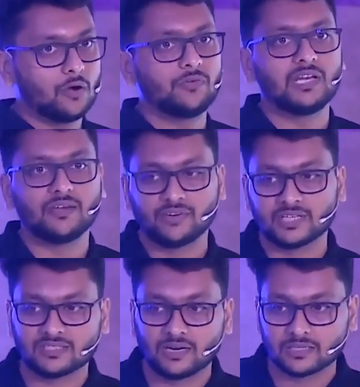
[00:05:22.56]
how we
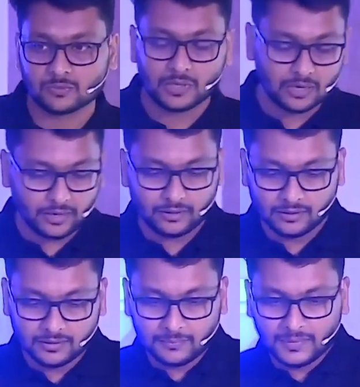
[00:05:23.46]
leverage that as well, right?
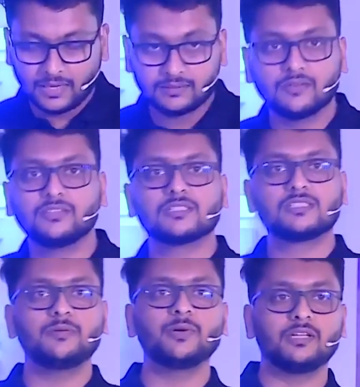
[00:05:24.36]
And then there's
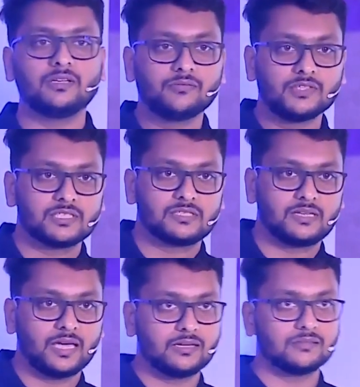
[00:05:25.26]
DBT, which is
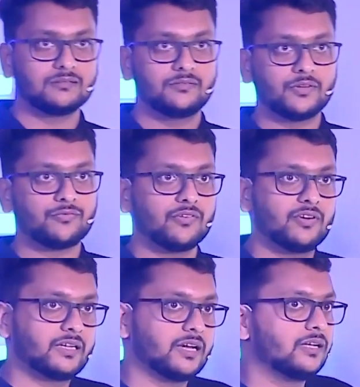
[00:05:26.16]
like the
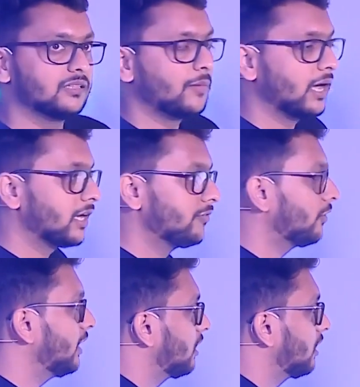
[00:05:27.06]
favorite kid in the market for